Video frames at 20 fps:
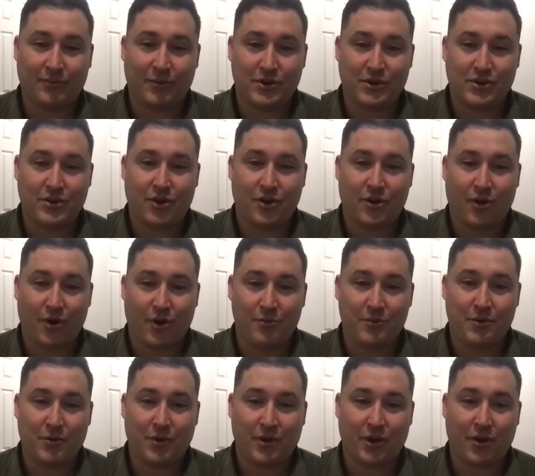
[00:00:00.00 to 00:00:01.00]
when you go home,
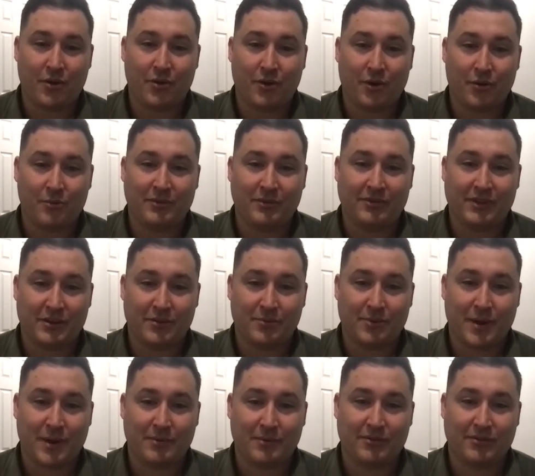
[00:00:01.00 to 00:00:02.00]
you won't go home as Daniel
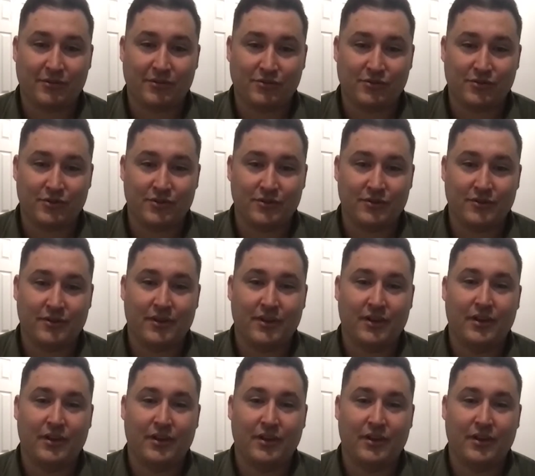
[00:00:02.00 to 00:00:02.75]
Pappas, the student.